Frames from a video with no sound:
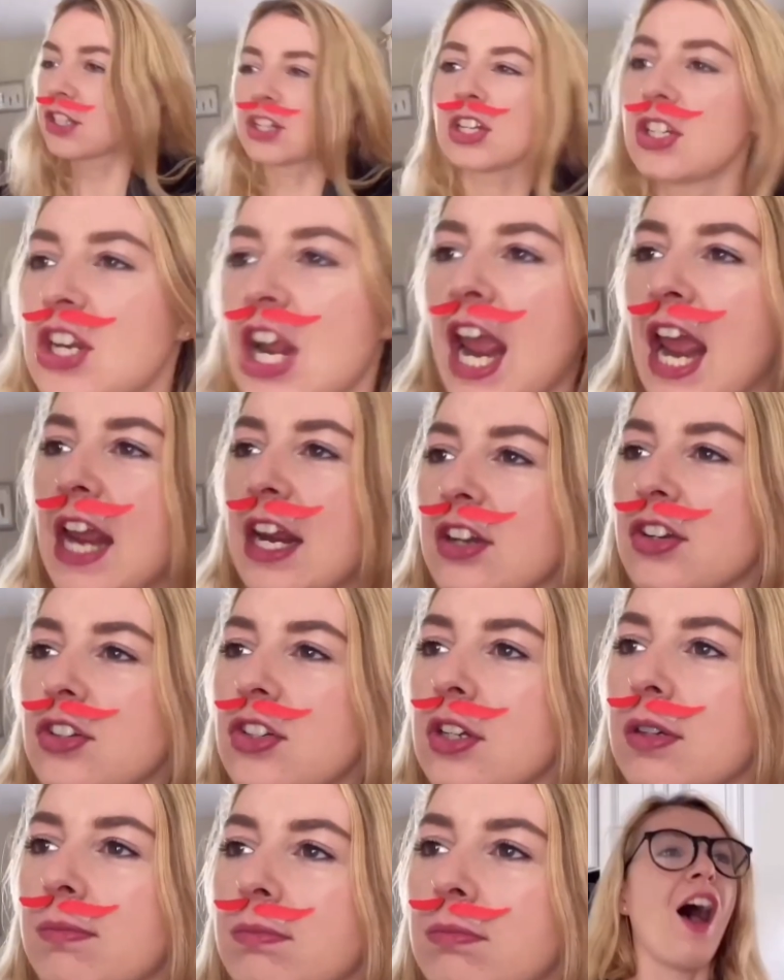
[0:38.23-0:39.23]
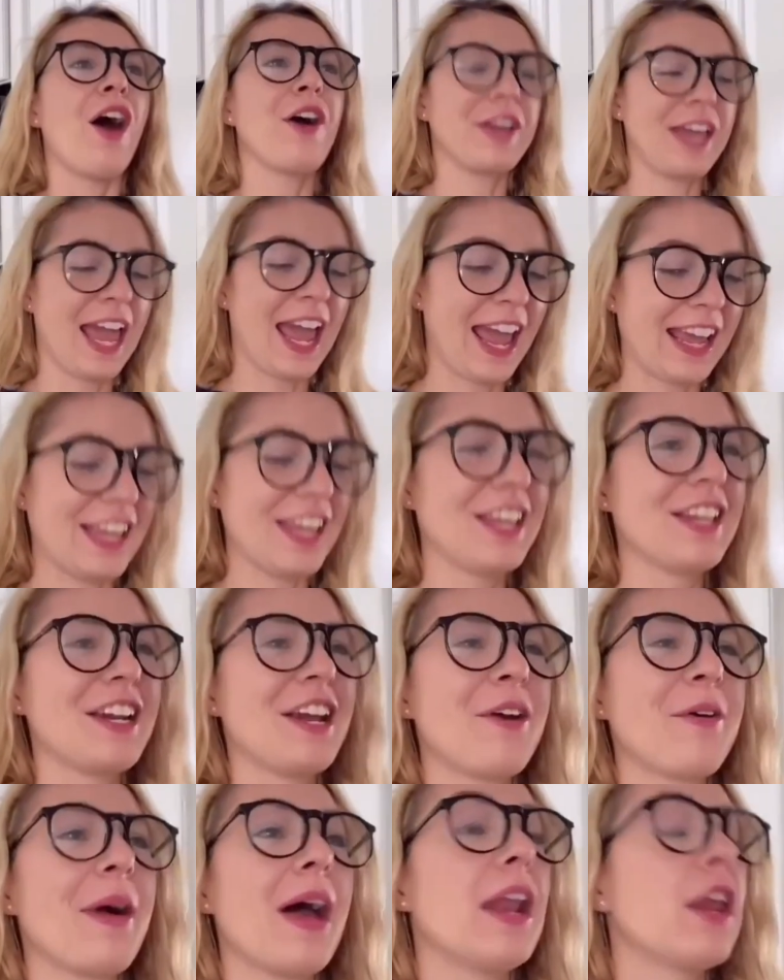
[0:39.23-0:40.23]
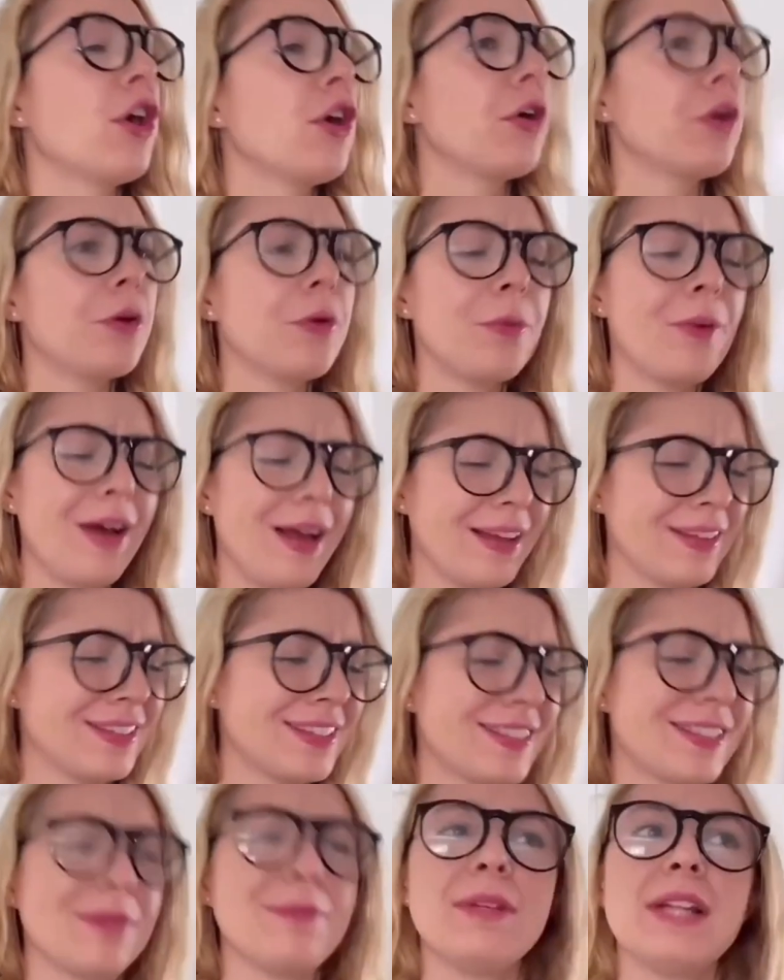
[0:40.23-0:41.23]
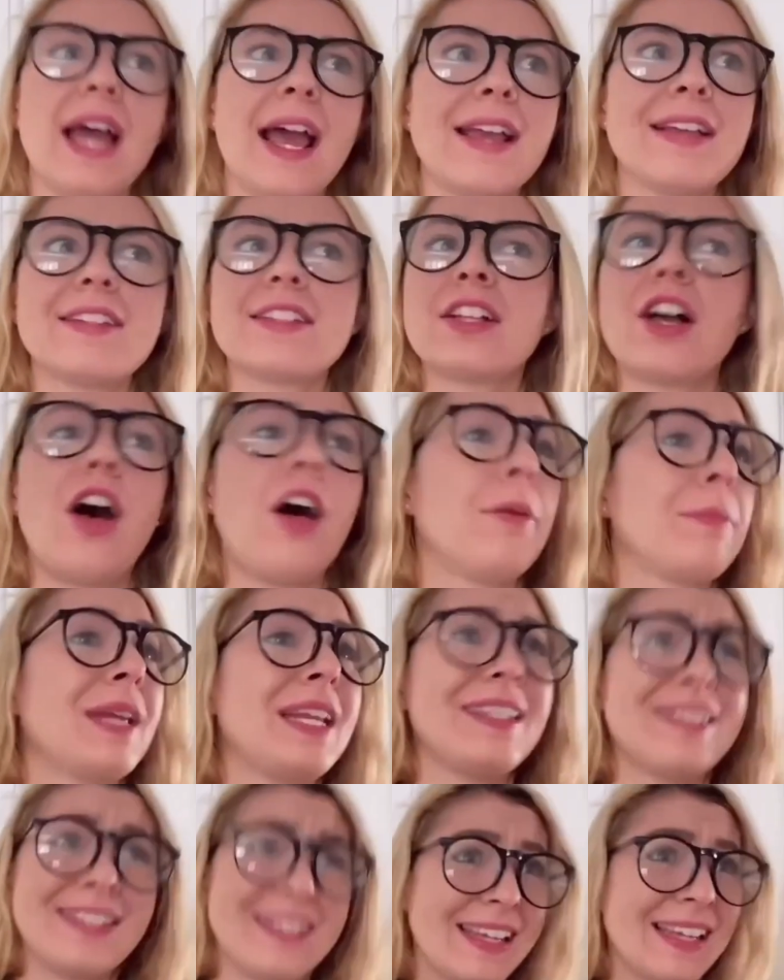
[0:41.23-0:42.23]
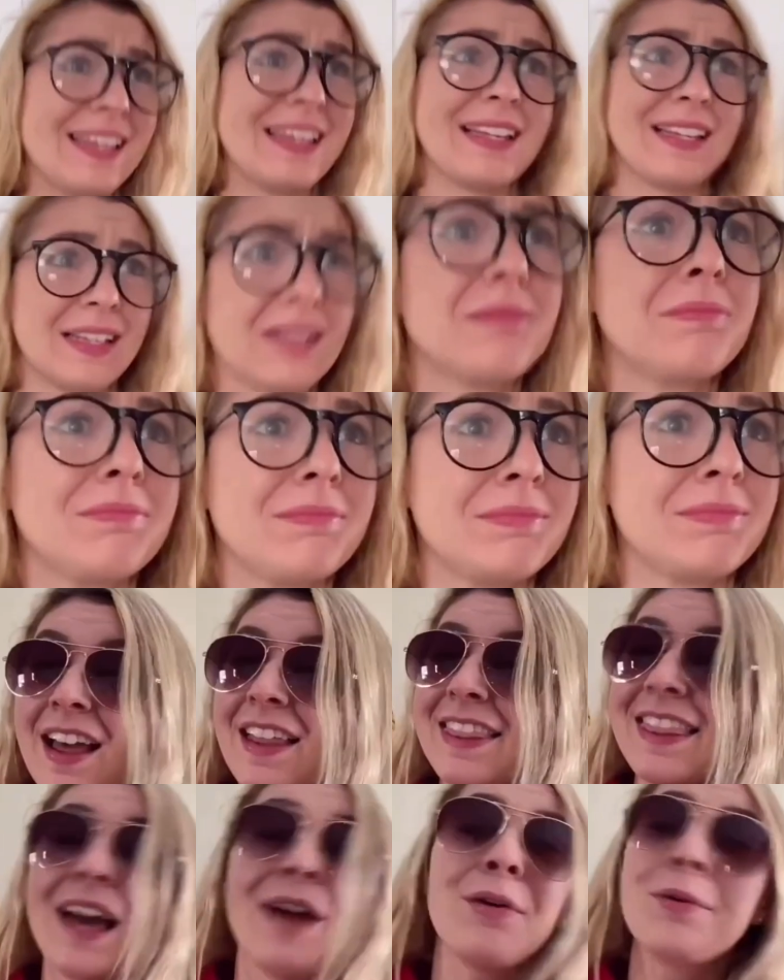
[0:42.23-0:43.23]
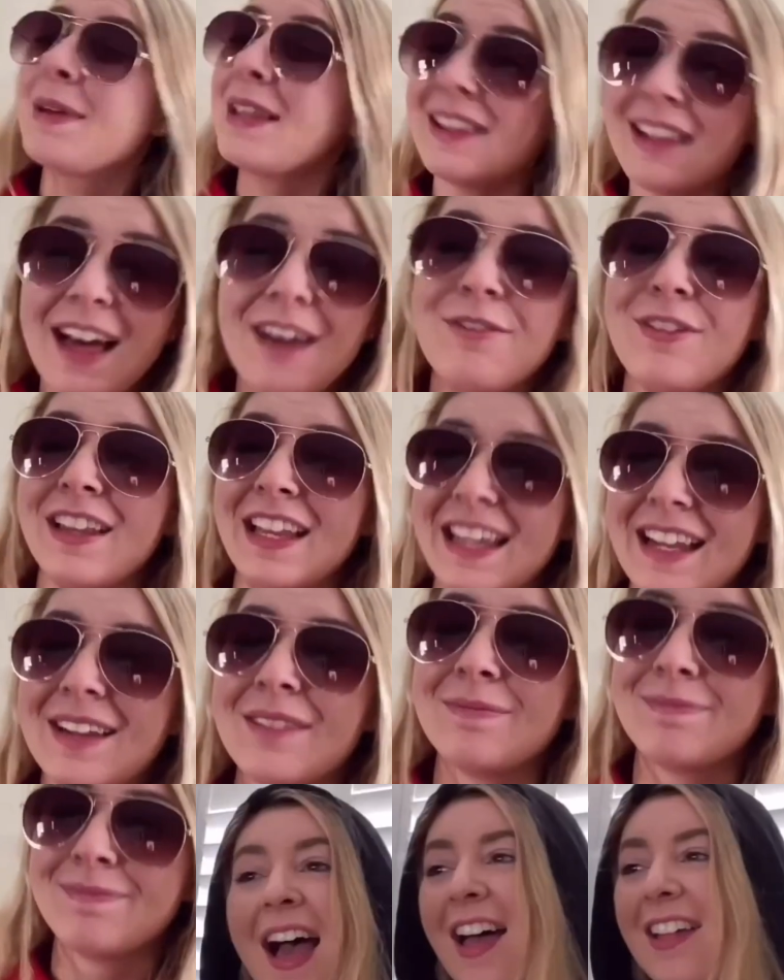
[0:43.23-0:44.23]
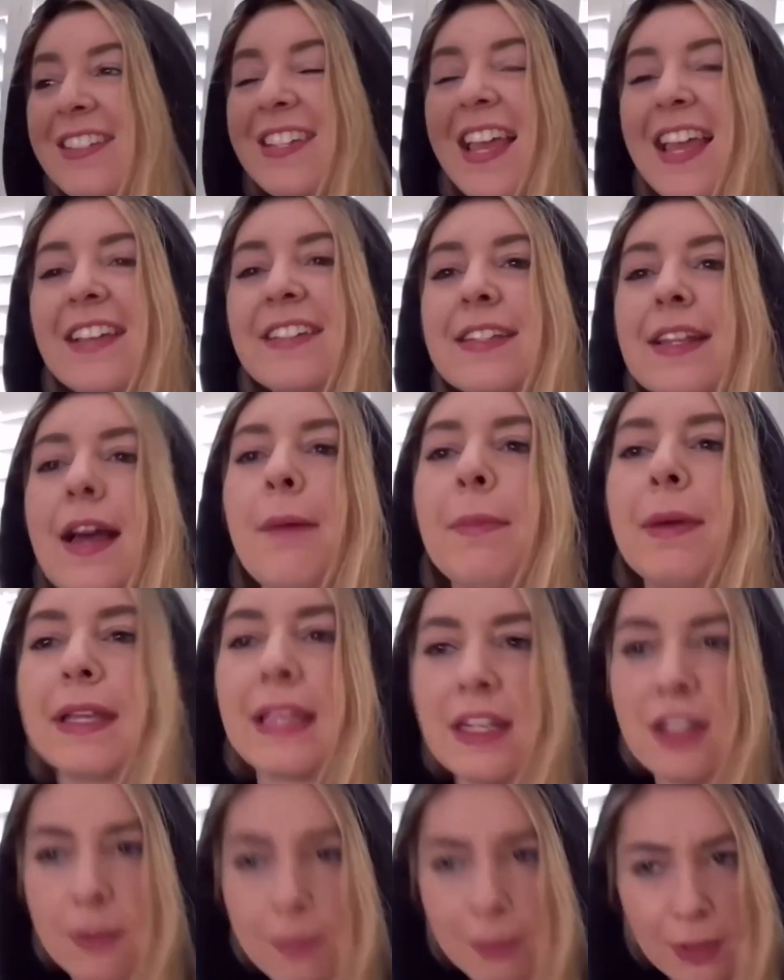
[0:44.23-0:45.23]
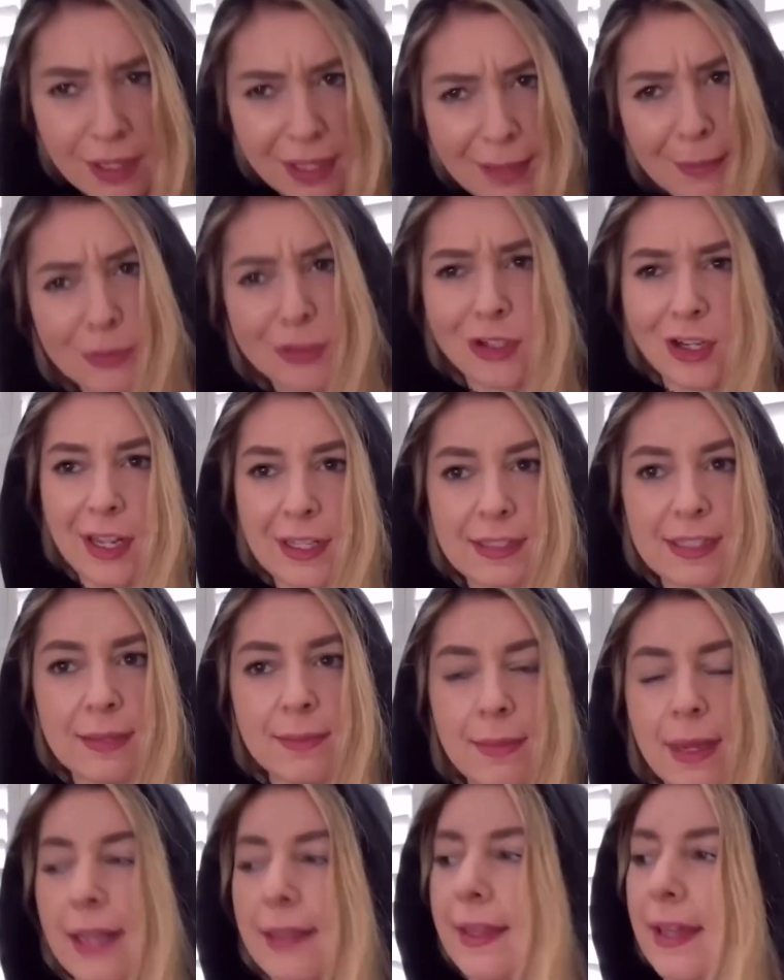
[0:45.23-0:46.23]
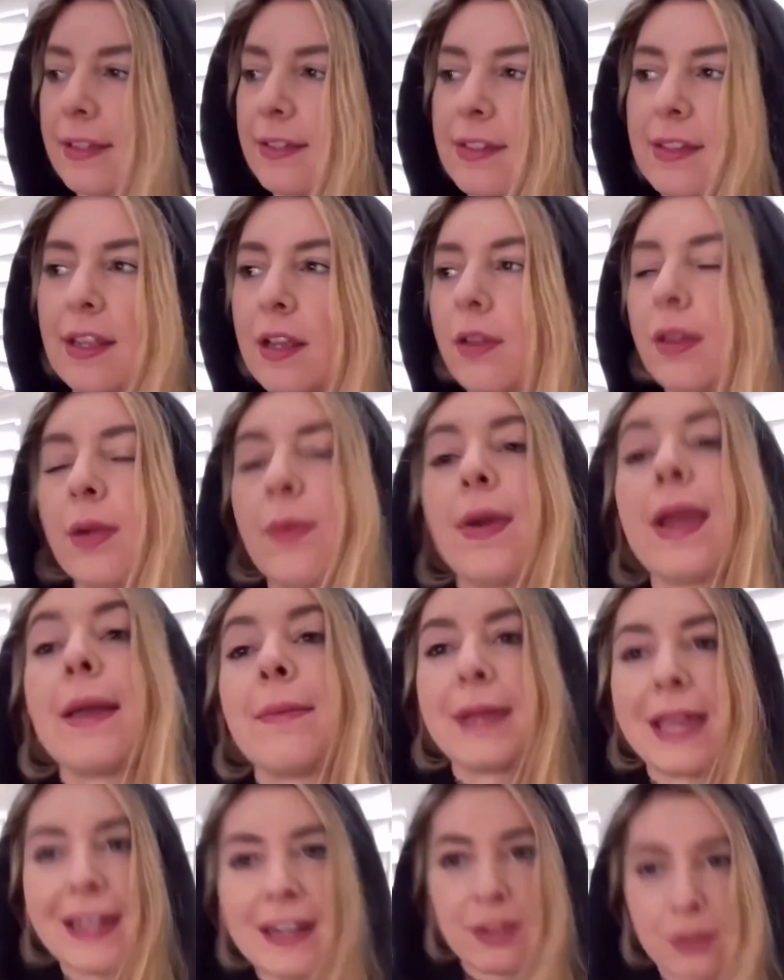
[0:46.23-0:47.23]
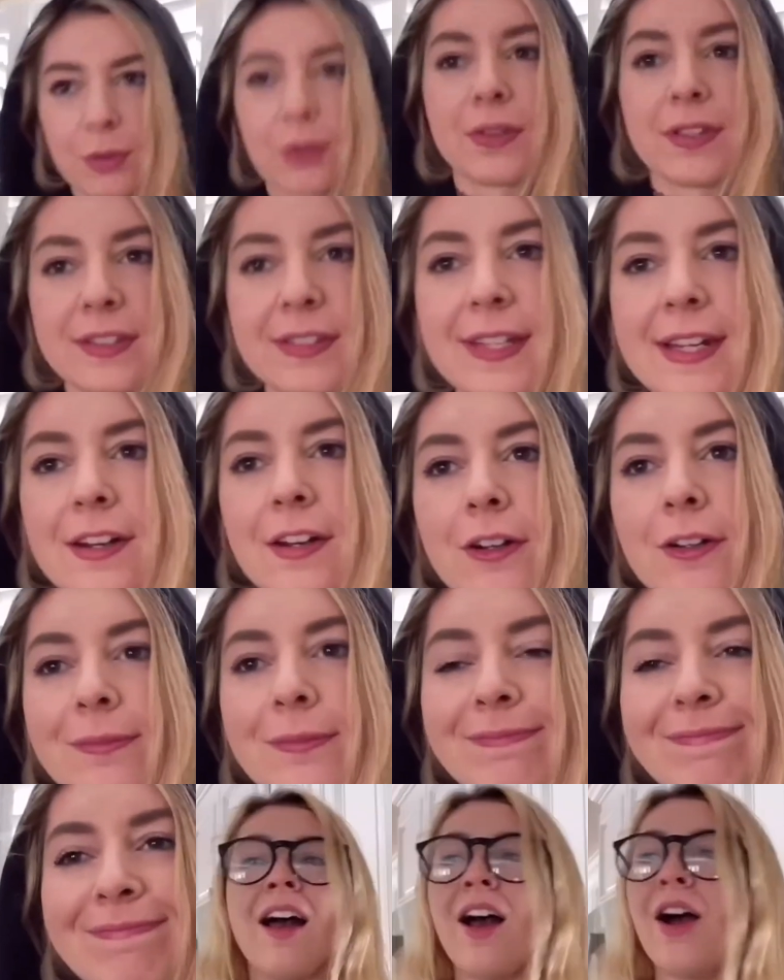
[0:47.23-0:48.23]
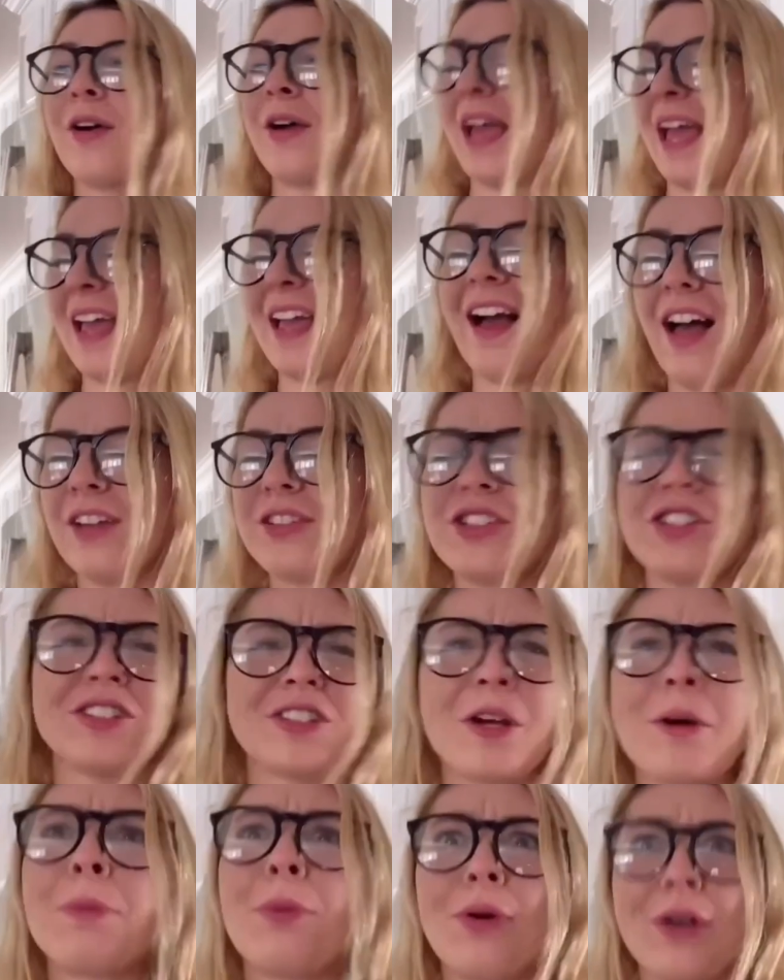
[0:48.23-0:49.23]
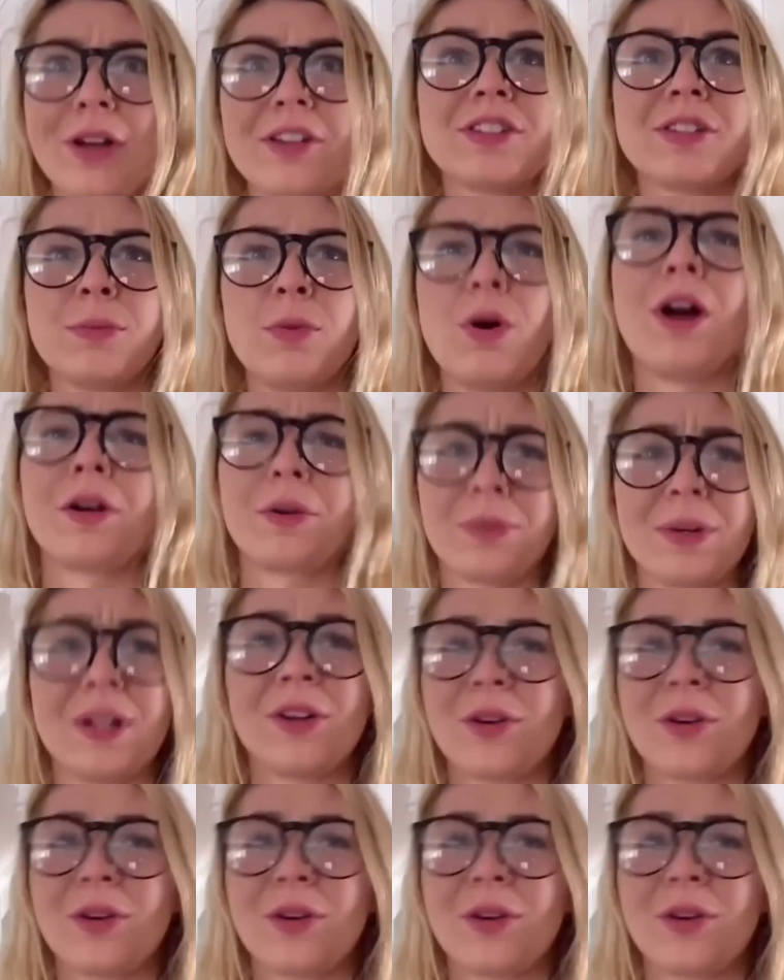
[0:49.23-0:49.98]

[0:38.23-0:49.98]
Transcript: to change. Okay, you know what? Who wants some nice calming tea? That would be lovely. I'll take some, but can you put a couple shots in mine? That's the only way I'm getting through this dinner. Okay, I'll just go boil some water real